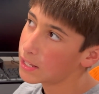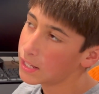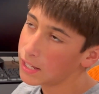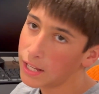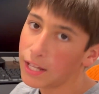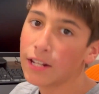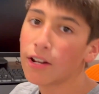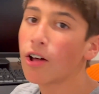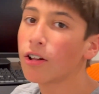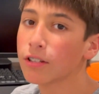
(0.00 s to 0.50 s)

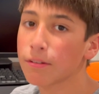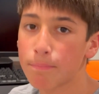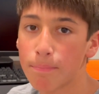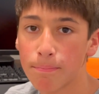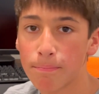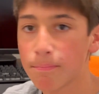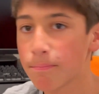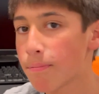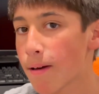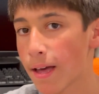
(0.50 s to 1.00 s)
it all
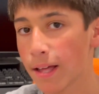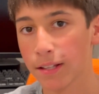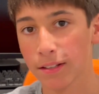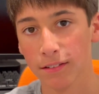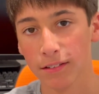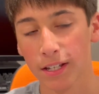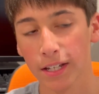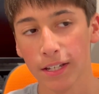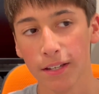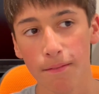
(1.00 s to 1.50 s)

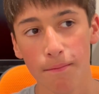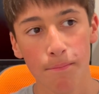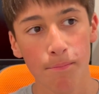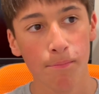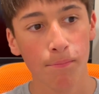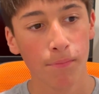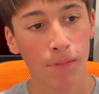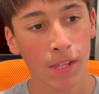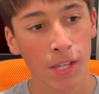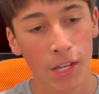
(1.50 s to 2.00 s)
depends. Like,
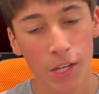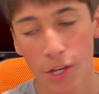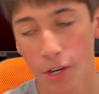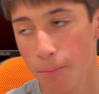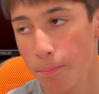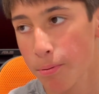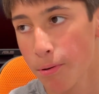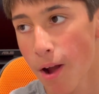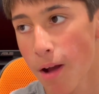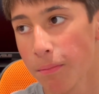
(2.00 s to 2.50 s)
you
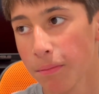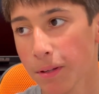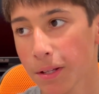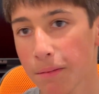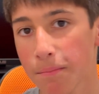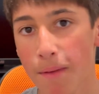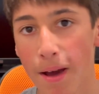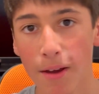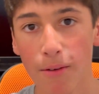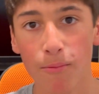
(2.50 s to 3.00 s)
probably
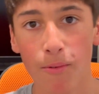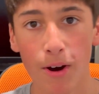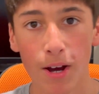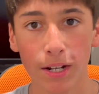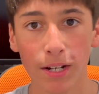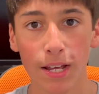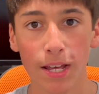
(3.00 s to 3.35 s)
might want